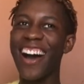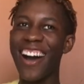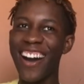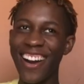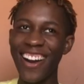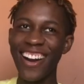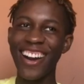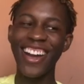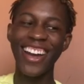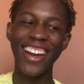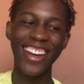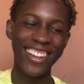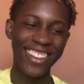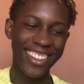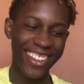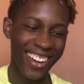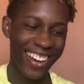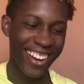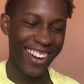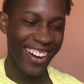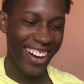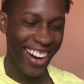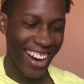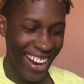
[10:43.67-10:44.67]
Alright.
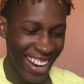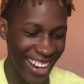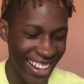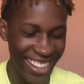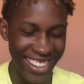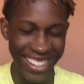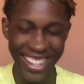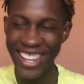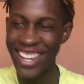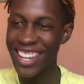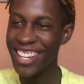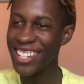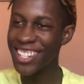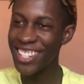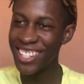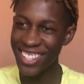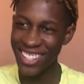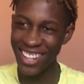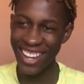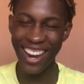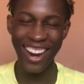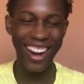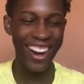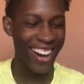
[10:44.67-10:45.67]

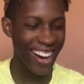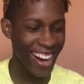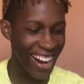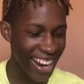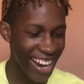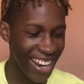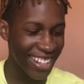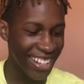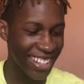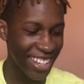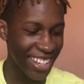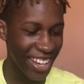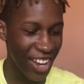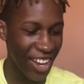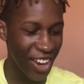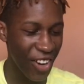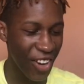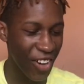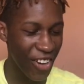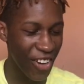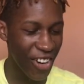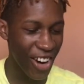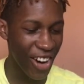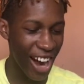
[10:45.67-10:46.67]
So you
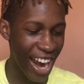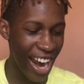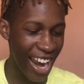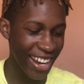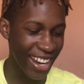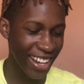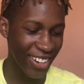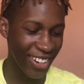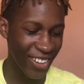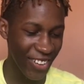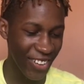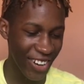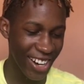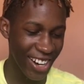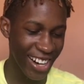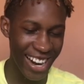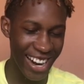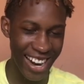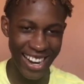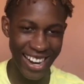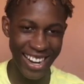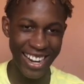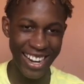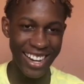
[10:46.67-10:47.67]
go right door
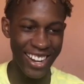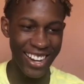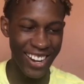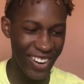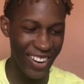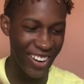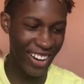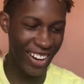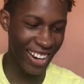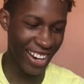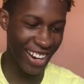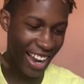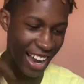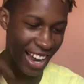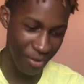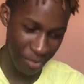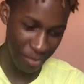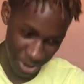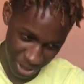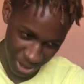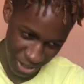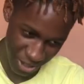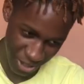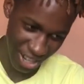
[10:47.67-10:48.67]
and then you go
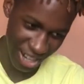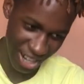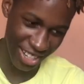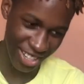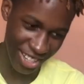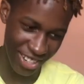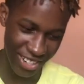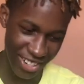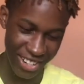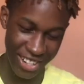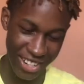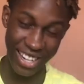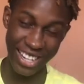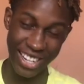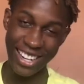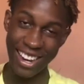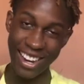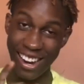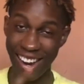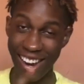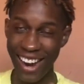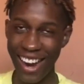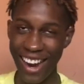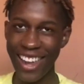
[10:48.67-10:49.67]
straight
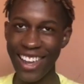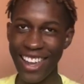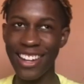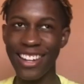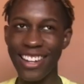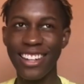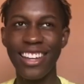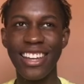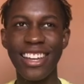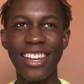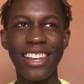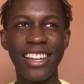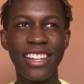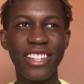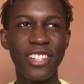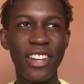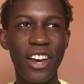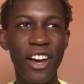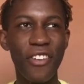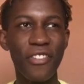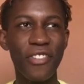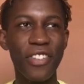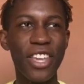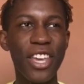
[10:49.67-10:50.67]
street. Alright.
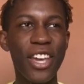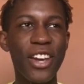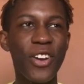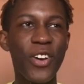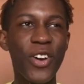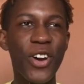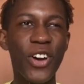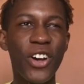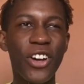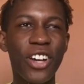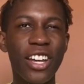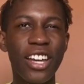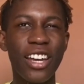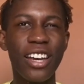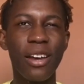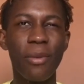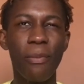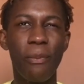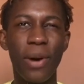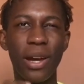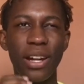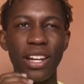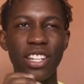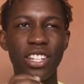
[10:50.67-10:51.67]
So after you go
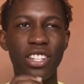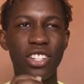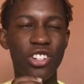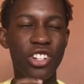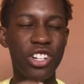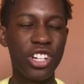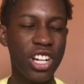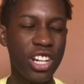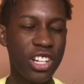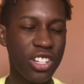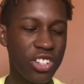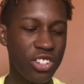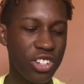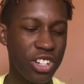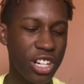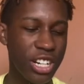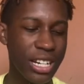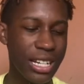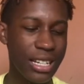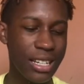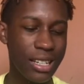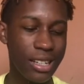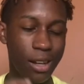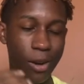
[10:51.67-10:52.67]
on a straight
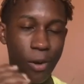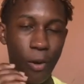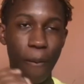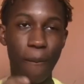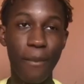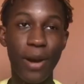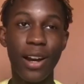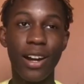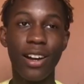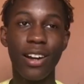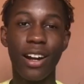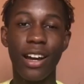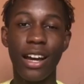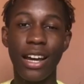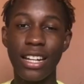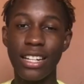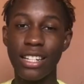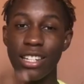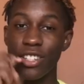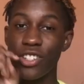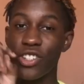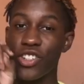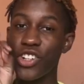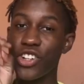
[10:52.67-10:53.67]
street, you come
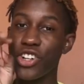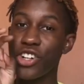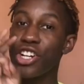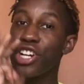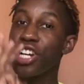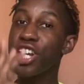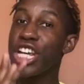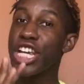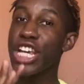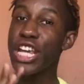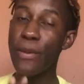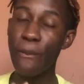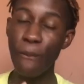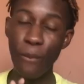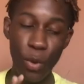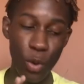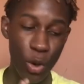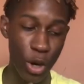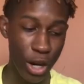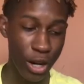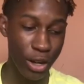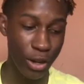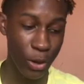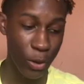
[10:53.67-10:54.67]
across three
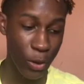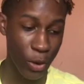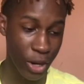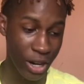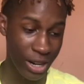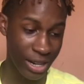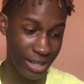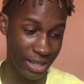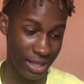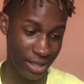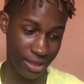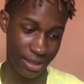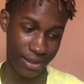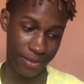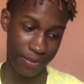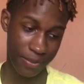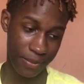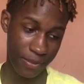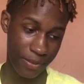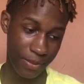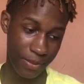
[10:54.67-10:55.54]
more doors.